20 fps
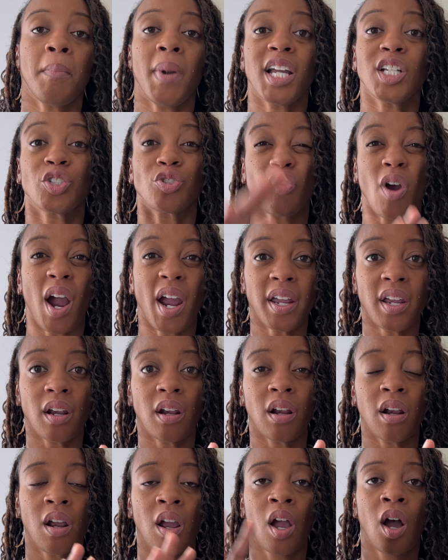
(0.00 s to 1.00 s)
my
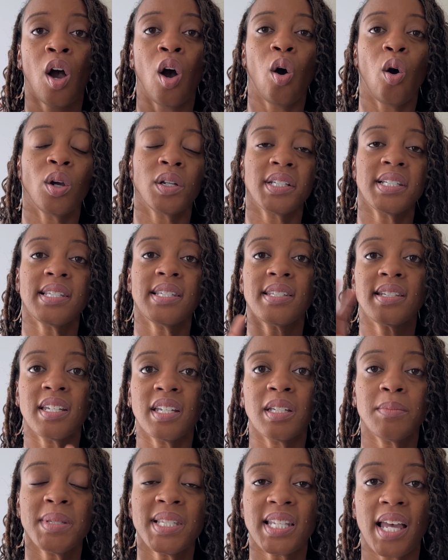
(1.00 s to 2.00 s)
dryer on a
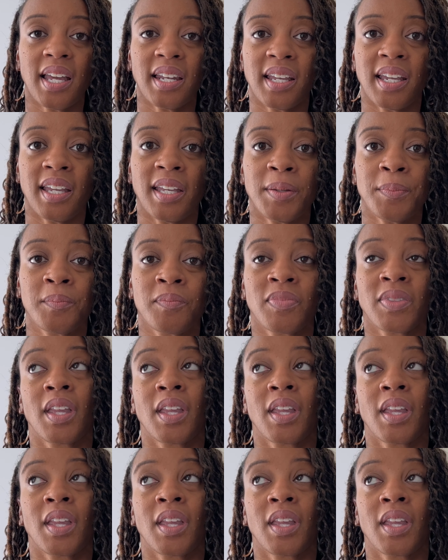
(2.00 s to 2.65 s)
steam setting,